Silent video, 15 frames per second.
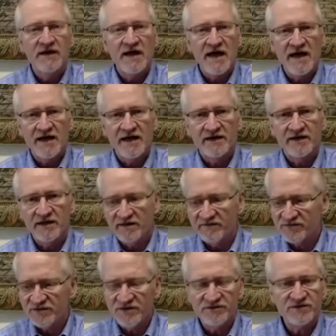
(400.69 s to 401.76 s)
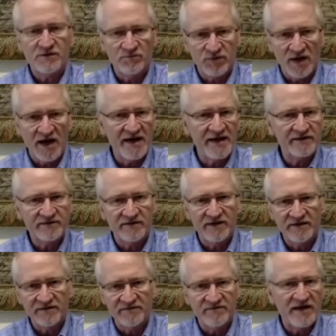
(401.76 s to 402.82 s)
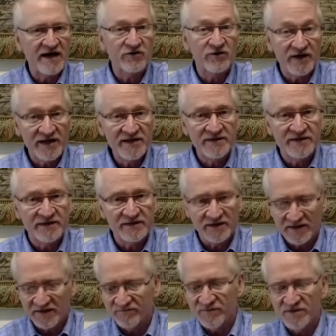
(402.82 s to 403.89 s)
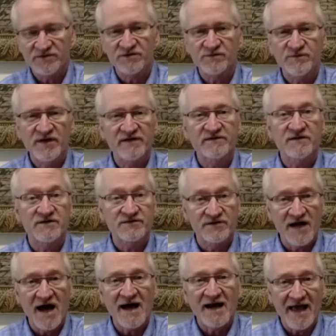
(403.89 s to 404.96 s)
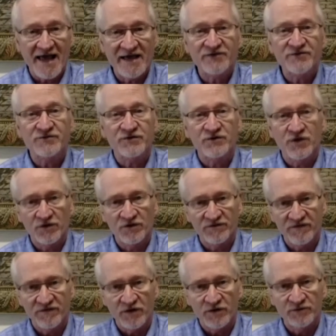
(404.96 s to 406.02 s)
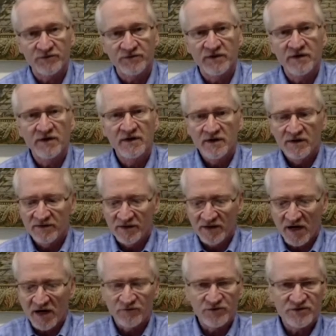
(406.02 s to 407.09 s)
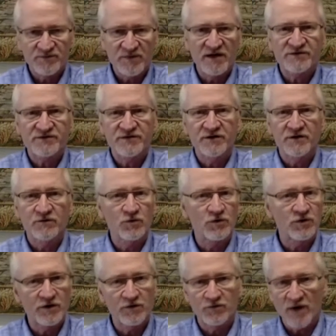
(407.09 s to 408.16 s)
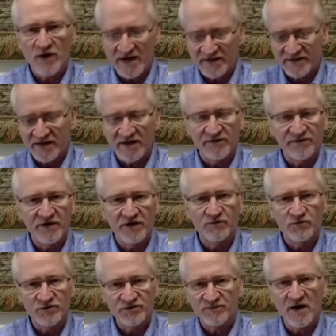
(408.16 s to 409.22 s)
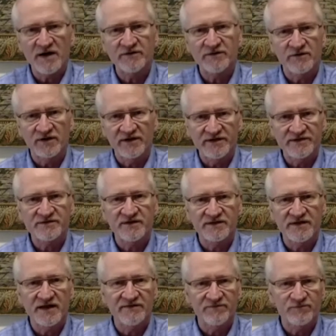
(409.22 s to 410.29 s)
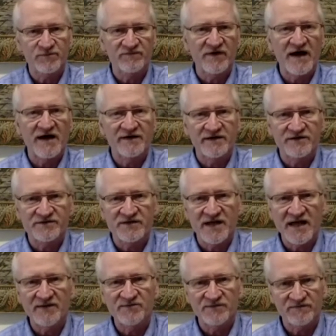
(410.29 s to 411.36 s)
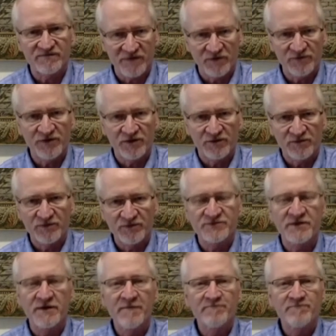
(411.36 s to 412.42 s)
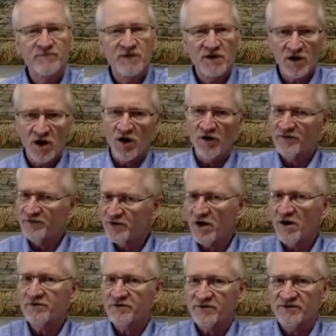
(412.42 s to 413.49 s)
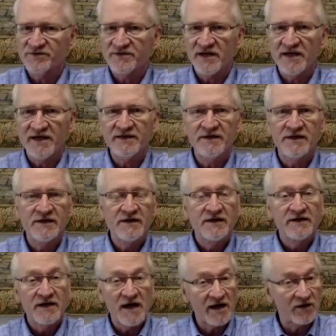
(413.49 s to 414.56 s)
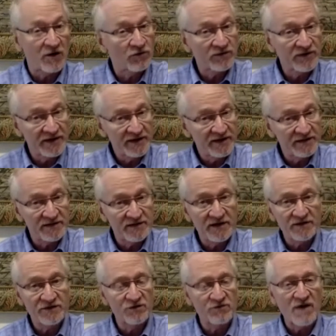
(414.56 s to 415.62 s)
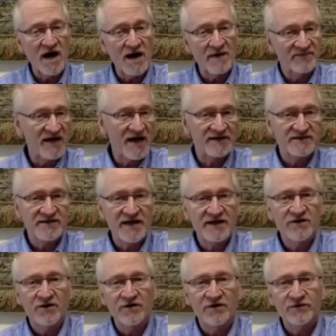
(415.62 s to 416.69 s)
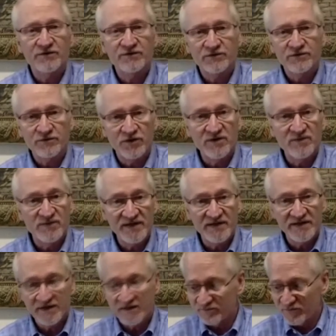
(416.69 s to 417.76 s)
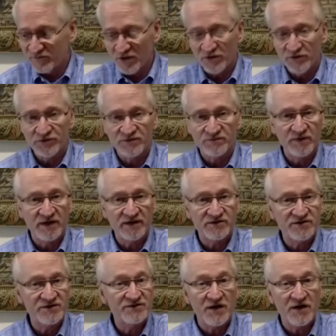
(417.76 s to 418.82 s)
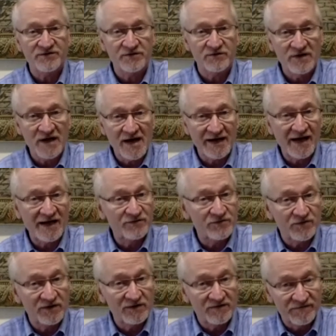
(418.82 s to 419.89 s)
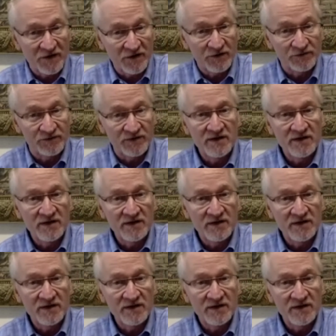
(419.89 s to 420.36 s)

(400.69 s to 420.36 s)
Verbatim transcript: And if she's compliant, and that'll end it. If Mrs. Smith does not answer her phone, then our response center will go right down their responder list that they've provided us names and phone numbers, call the daughter and say, not only did your mom not take her 3 p.m. dose, but she's also not answering the phone.